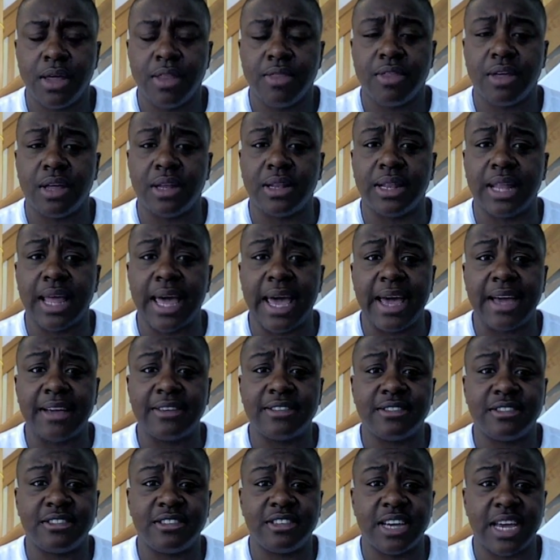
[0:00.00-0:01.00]
the
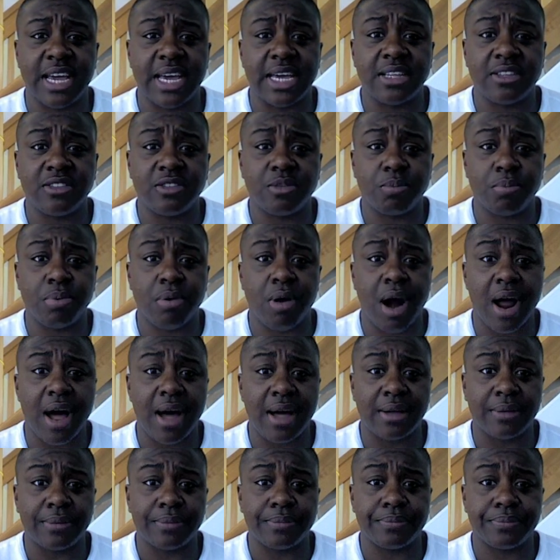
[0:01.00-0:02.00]
Last Chance bra,
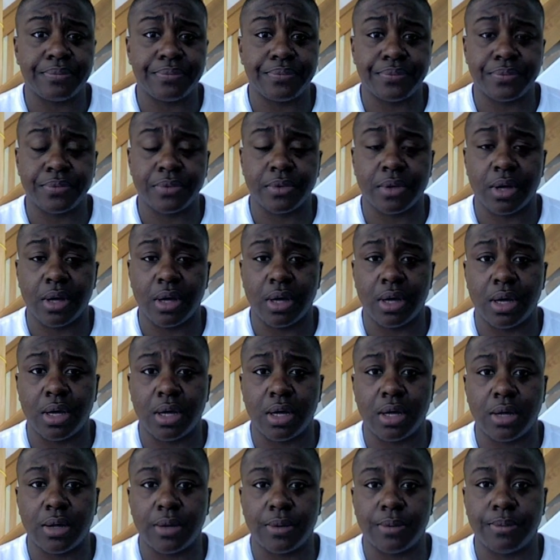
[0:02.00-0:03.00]

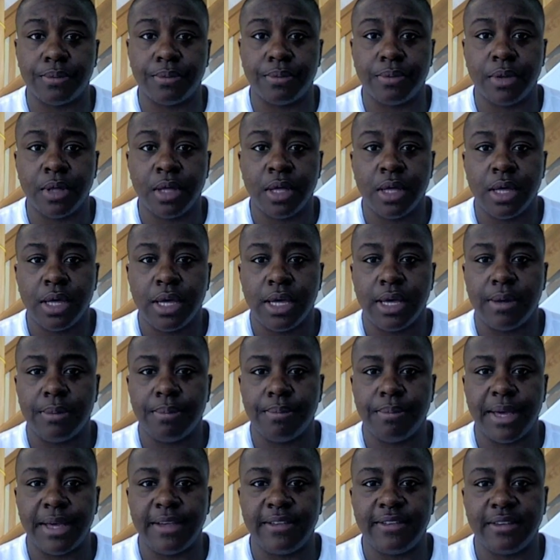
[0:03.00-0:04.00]
um,
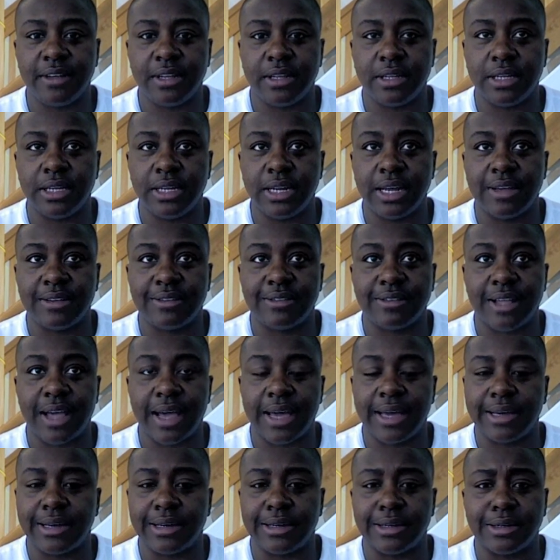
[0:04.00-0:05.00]
and basically that's
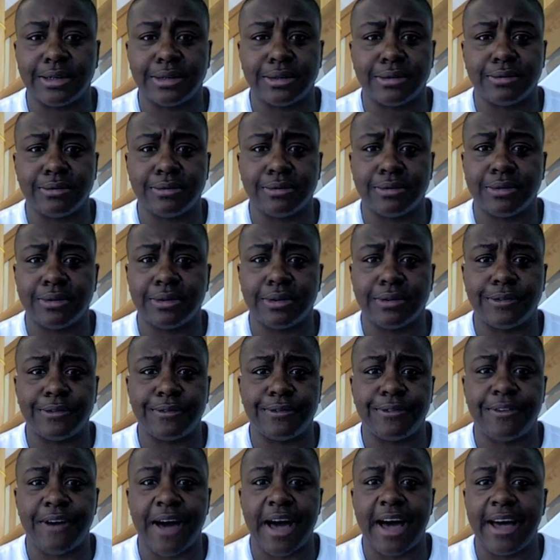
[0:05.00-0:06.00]
like a
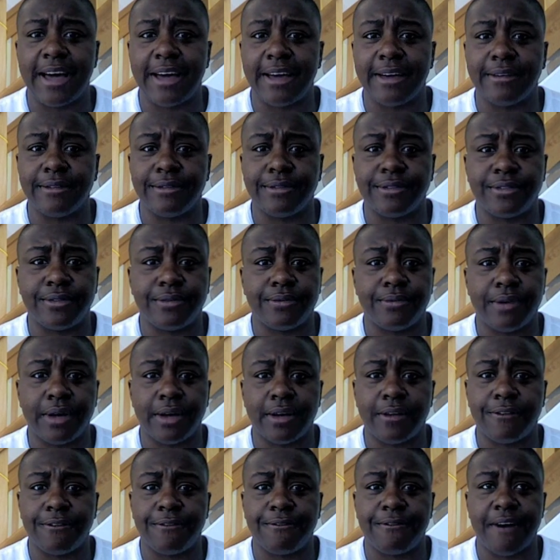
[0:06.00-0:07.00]

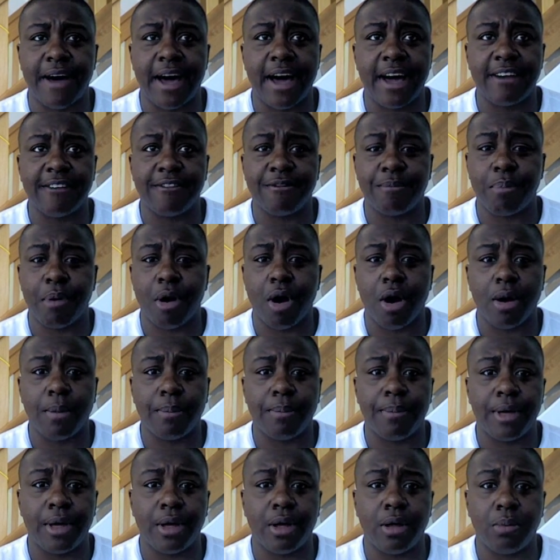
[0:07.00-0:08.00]
five
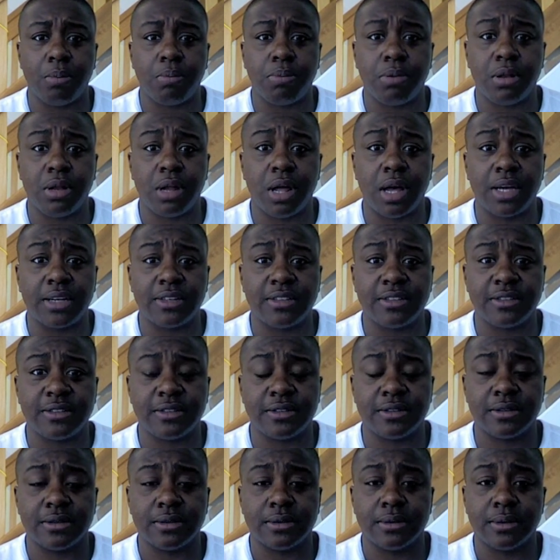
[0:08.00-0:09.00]
barbell plus,
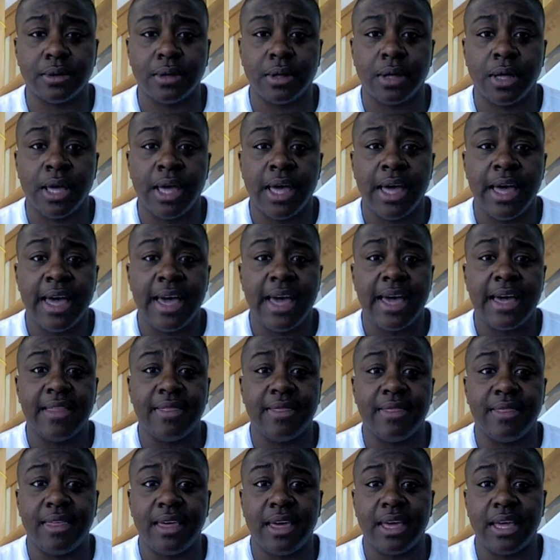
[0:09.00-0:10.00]

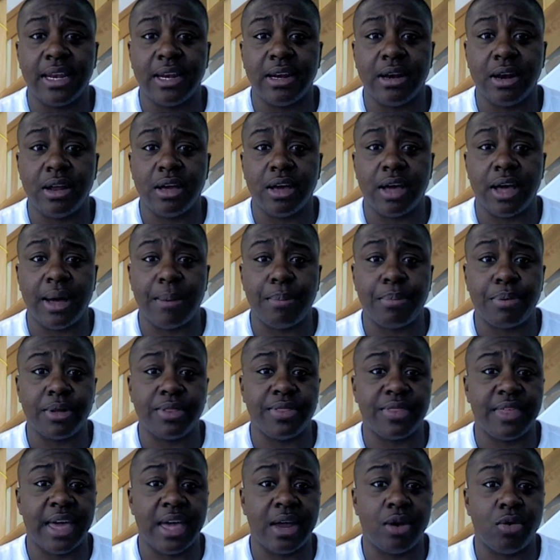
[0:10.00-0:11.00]
and then I
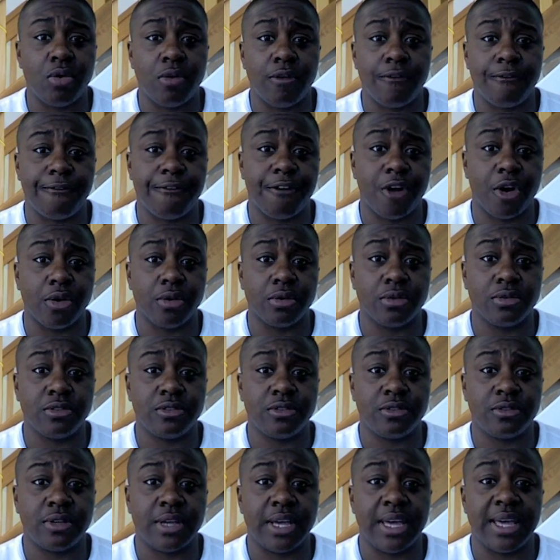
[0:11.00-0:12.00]
put that on
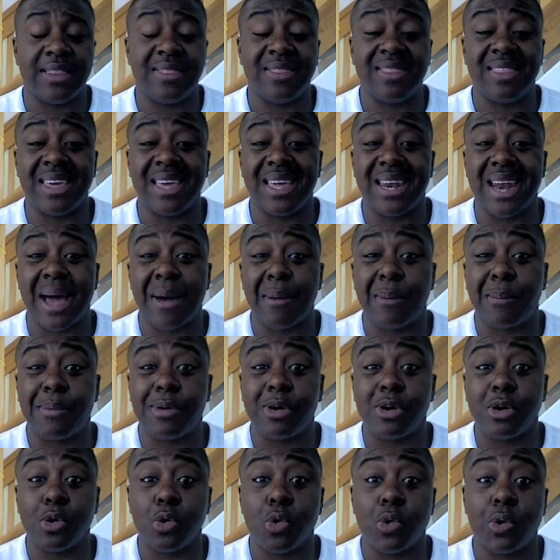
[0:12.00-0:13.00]
first, and then I
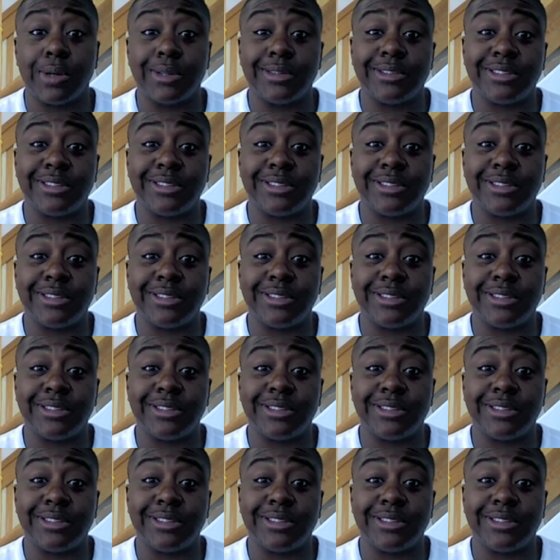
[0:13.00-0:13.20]
put on